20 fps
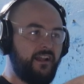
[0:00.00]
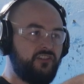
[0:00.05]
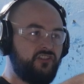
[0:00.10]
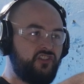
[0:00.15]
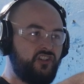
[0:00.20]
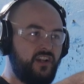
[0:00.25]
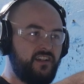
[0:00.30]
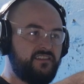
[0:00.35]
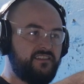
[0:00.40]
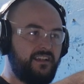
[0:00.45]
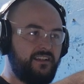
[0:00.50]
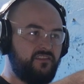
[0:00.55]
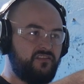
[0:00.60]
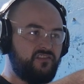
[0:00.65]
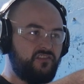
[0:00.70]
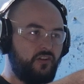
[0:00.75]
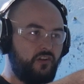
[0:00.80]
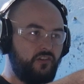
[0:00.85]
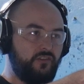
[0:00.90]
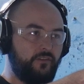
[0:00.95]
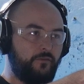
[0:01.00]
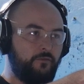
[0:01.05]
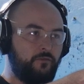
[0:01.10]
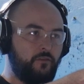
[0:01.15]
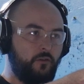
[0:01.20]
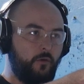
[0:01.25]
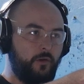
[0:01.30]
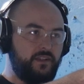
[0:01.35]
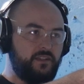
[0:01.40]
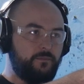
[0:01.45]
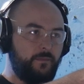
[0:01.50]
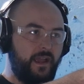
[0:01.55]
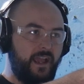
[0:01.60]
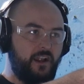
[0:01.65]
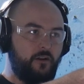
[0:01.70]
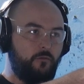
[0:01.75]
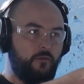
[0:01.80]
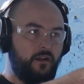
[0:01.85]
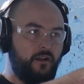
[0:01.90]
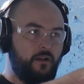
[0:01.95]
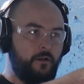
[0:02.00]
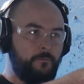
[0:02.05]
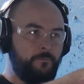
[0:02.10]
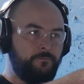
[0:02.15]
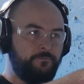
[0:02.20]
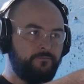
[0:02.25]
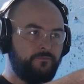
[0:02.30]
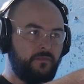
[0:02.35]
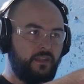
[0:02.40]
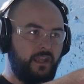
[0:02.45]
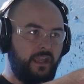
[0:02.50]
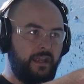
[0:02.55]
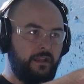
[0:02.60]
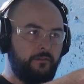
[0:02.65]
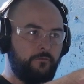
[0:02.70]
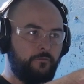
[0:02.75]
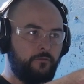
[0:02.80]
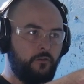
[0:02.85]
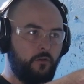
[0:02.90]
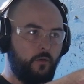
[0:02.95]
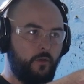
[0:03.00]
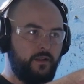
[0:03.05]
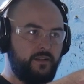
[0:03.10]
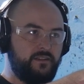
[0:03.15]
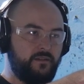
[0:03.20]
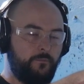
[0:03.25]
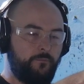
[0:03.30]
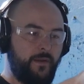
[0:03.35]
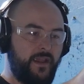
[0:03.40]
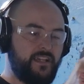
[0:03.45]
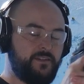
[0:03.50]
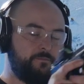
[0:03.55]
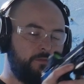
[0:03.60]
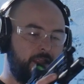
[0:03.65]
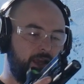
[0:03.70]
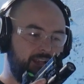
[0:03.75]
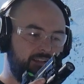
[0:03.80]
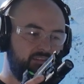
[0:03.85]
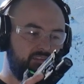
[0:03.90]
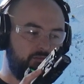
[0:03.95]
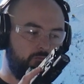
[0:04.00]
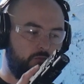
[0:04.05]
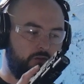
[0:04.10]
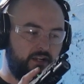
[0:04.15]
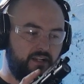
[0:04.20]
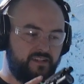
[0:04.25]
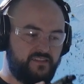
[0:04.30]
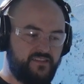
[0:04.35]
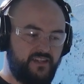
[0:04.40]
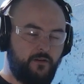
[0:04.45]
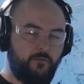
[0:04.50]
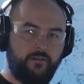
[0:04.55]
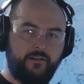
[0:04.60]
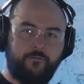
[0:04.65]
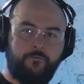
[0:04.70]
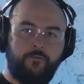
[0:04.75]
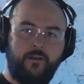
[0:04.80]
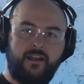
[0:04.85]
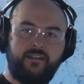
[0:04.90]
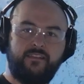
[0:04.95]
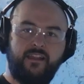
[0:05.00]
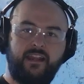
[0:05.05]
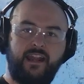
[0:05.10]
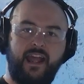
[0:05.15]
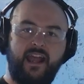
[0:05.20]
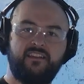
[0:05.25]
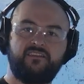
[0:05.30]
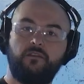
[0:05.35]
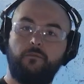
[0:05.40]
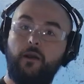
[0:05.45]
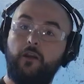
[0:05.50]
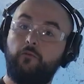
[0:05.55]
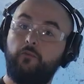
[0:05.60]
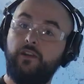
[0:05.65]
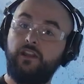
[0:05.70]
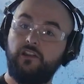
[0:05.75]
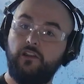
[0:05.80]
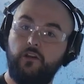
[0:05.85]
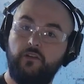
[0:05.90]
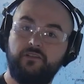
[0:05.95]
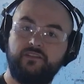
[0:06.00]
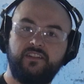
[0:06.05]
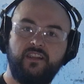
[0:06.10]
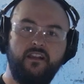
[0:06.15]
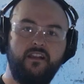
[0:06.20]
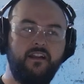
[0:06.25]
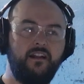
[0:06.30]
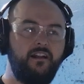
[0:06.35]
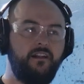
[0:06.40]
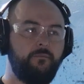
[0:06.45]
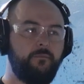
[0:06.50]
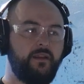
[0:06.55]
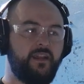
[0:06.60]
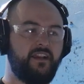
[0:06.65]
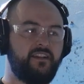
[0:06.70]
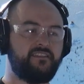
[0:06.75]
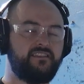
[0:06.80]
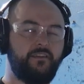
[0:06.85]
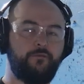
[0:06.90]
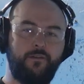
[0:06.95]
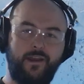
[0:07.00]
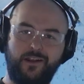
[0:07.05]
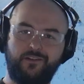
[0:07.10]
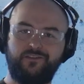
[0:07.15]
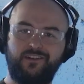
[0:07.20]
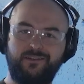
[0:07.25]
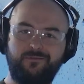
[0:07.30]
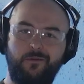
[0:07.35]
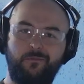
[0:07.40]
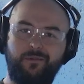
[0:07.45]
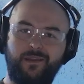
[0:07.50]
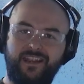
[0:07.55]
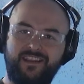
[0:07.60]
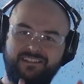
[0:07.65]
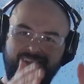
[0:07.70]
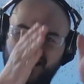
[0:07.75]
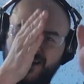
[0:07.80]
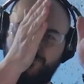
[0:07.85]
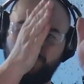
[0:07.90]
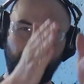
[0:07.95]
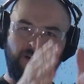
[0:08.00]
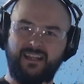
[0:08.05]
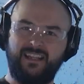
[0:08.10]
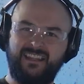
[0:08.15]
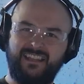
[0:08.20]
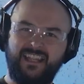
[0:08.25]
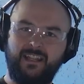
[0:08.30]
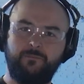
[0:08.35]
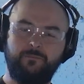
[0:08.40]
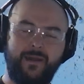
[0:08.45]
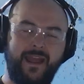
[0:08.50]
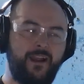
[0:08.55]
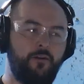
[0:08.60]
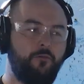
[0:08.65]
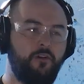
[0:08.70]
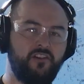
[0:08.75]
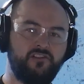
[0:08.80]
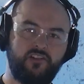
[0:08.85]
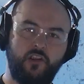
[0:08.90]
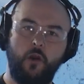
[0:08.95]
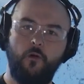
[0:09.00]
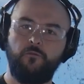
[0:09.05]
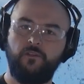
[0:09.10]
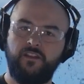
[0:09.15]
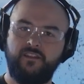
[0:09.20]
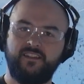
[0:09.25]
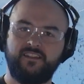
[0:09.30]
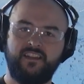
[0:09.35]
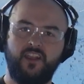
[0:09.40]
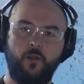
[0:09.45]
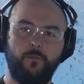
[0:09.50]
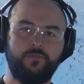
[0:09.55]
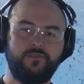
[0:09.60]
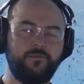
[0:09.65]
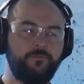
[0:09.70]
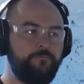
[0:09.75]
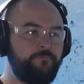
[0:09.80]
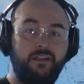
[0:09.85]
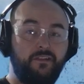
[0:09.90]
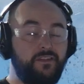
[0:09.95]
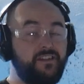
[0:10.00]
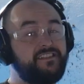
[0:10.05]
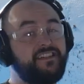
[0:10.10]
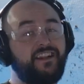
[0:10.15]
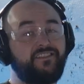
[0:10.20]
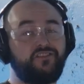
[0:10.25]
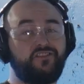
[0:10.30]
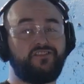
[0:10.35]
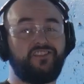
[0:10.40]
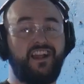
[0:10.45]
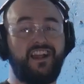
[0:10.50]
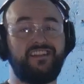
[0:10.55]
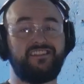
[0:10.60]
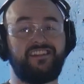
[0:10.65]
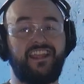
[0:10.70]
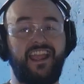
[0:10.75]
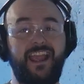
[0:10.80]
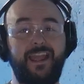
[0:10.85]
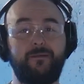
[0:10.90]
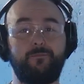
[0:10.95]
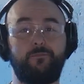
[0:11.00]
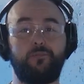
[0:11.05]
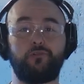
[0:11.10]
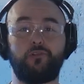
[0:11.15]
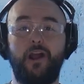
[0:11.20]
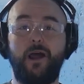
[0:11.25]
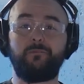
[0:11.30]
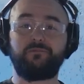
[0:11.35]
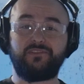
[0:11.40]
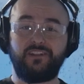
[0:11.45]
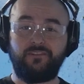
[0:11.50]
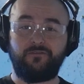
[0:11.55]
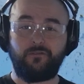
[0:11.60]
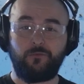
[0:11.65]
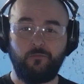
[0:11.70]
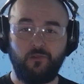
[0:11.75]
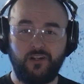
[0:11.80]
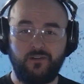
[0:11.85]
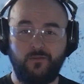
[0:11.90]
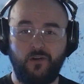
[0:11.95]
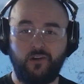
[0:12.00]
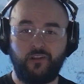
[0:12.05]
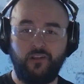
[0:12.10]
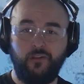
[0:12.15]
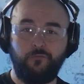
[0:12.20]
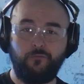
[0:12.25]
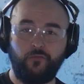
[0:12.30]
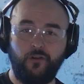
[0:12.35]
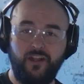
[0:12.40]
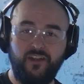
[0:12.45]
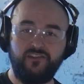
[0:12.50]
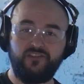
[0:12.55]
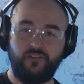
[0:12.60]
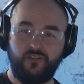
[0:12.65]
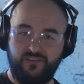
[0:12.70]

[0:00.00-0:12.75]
Just installed the Floyd's magwell and Floyd's base plates. We're going to see what effect that has on my reloads because the factory M&P's got a pretty thin magwell, so hopefully this helps. This exercise came prompted from one of our good friends.